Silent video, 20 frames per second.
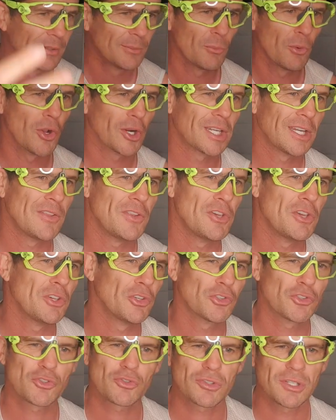working in the
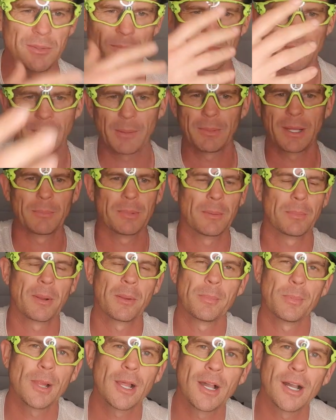industry and blah, blah, blah,
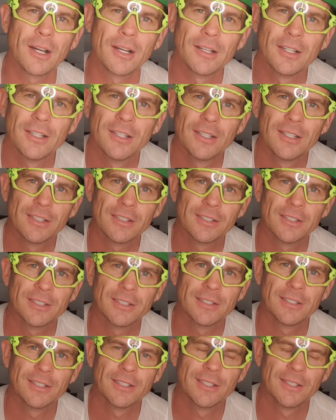blah, blah. You know,